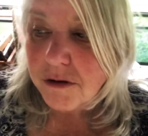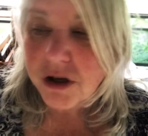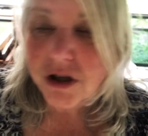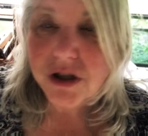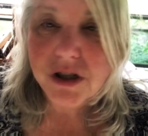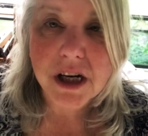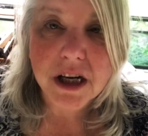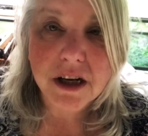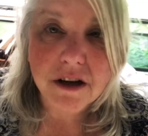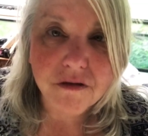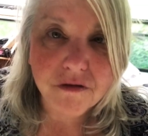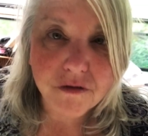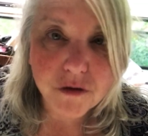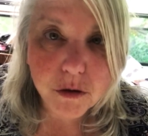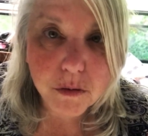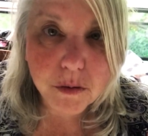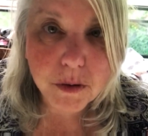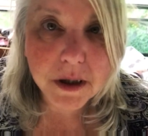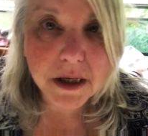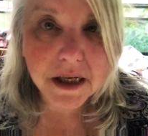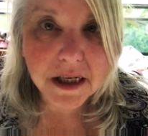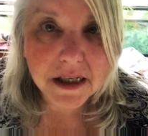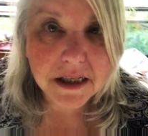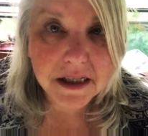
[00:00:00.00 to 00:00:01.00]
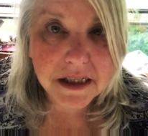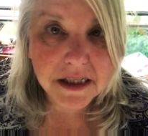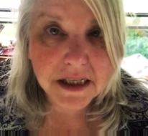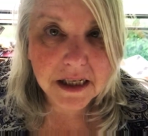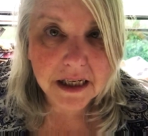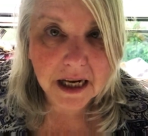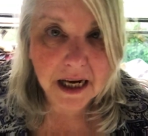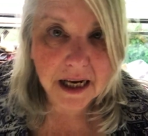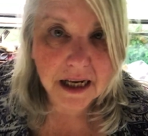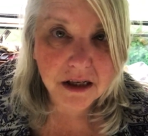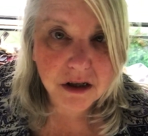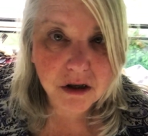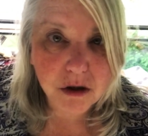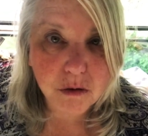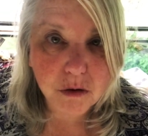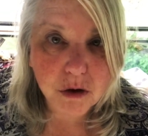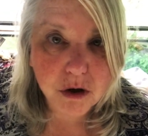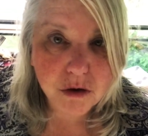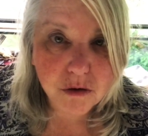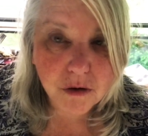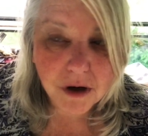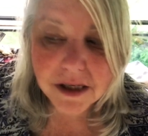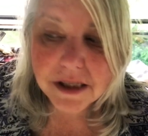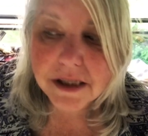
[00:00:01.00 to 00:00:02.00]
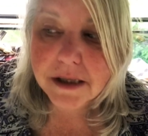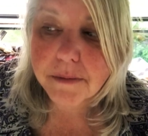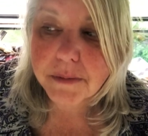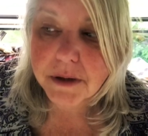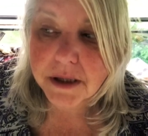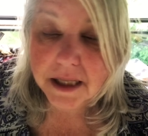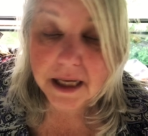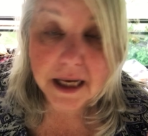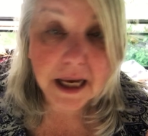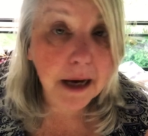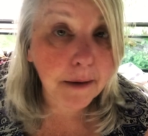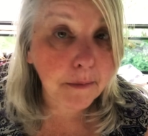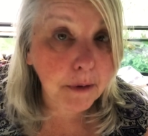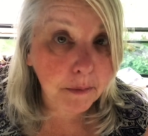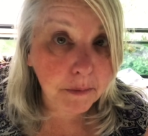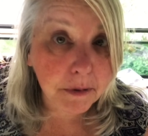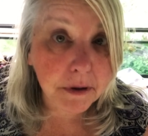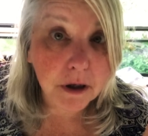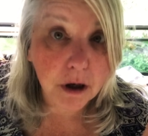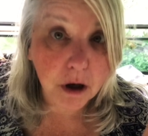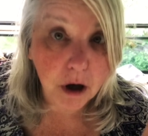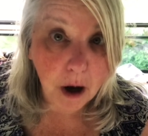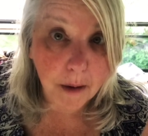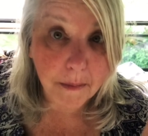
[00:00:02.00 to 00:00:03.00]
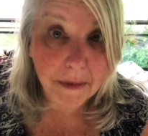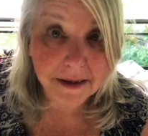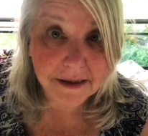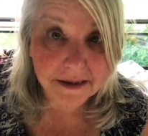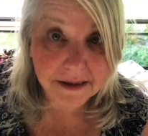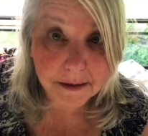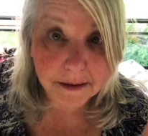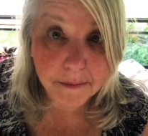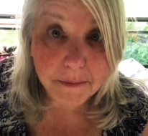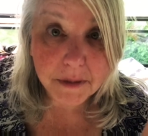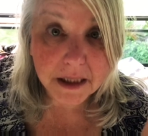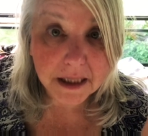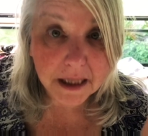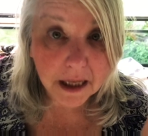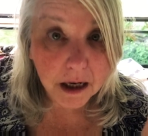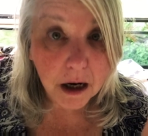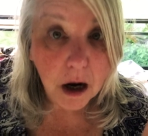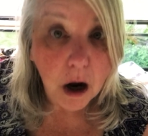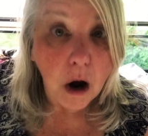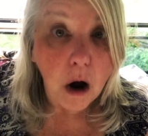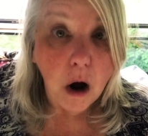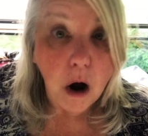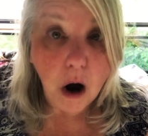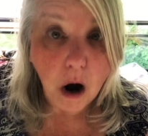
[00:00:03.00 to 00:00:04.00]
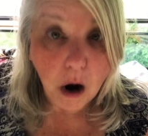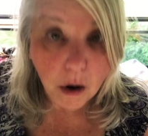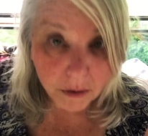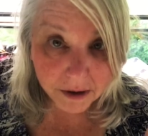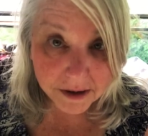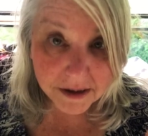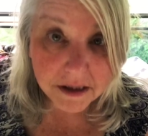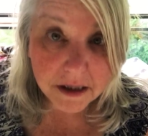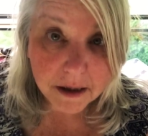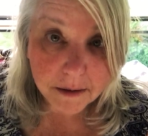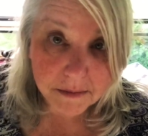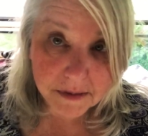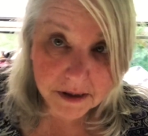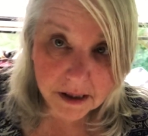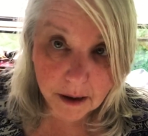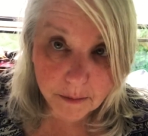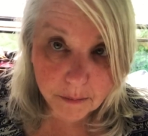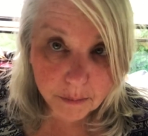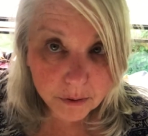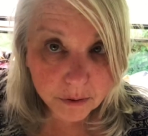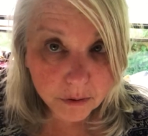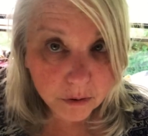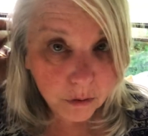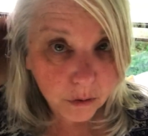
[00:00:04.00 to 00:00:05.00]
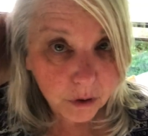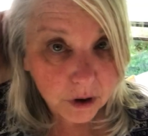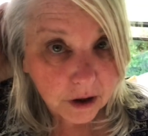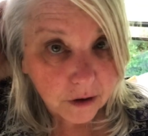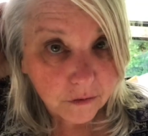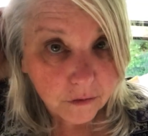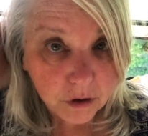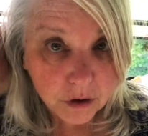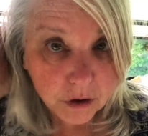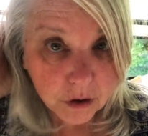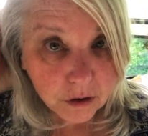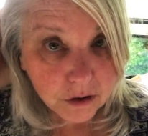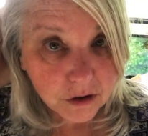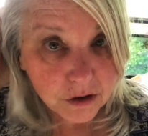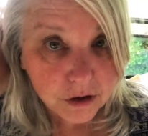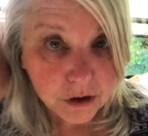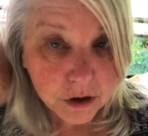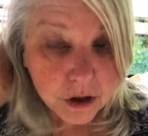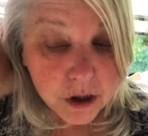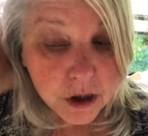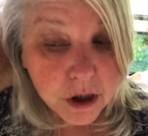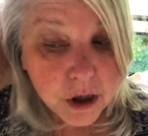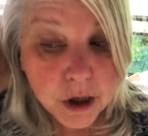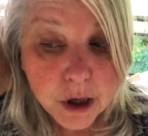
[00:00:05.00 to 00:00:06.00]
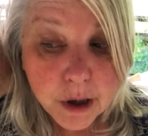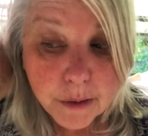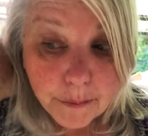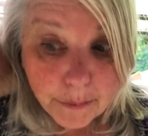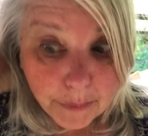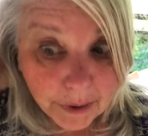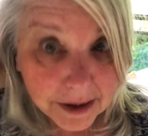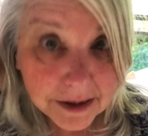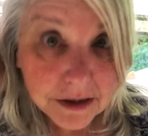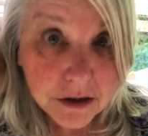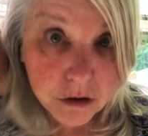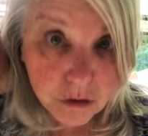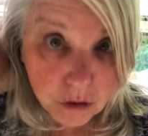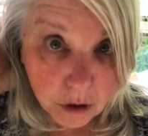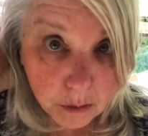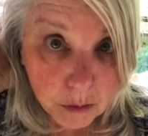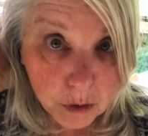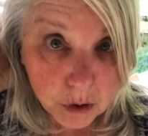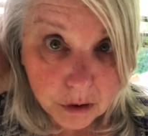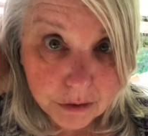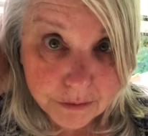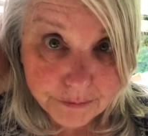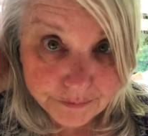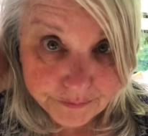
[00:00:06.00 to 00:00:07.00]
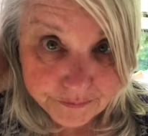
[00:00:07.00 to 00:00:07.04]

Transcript: I would just take a few minutes today to address something that came up in the comments, something that always comes up whenever there's bus trouble.